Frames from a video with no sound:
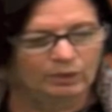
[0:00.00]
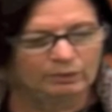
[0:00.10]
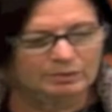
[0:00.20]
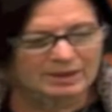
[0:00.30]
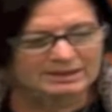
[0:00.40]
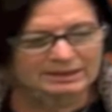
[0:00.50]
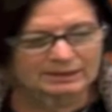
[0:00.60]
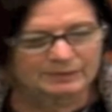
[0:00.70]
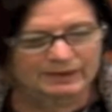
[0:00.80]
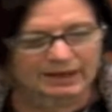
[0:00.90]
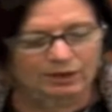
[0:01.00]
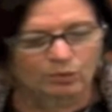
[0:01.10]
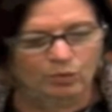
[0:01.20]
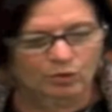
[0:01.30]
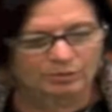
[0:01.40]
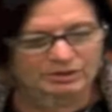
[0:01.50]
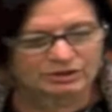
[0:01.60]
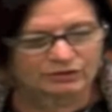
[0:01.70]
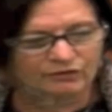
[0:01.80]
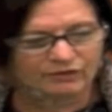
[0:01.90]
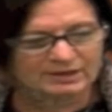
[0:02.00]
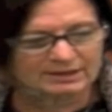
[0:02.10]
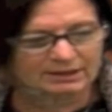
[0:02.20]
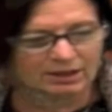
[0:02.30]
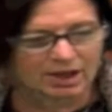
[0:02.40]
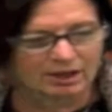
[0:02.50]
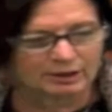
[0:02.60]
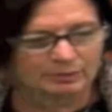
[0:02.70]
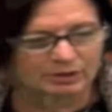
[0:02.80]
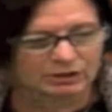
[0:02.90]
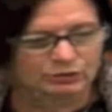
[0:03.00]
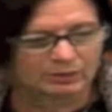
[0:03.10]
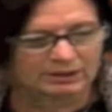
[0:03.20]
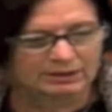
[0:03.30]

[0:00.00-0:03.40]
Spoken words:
"Well, we must keep the egg warm until the fuzzy little occupant is